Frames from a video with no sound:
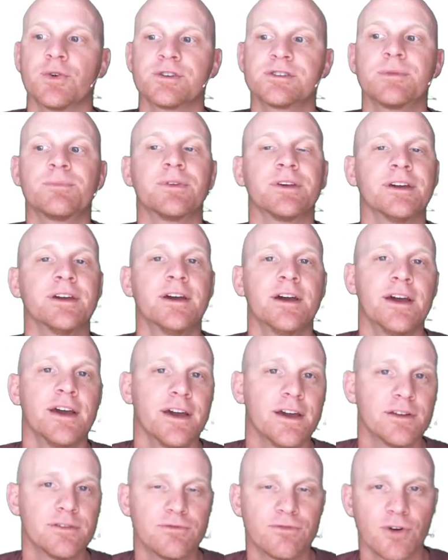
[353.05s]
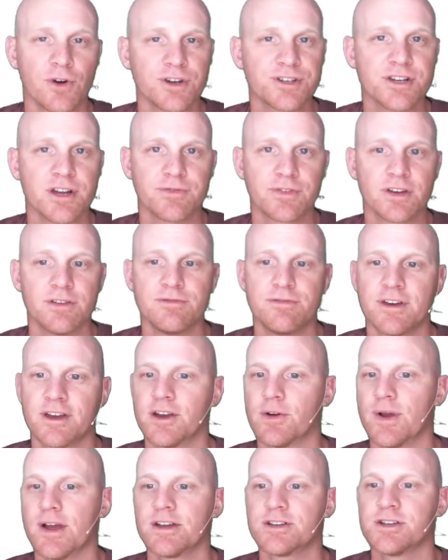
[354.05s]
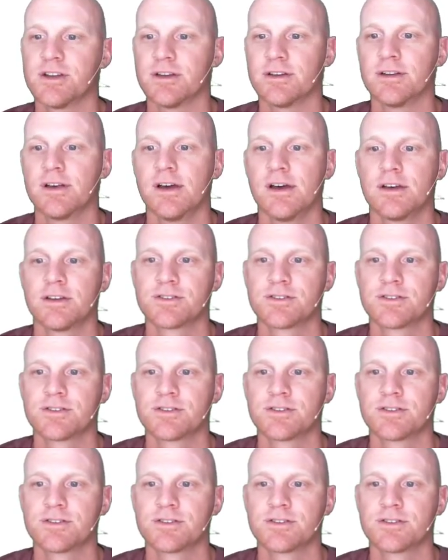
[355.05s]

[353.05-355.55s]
or simply inversion of configuration.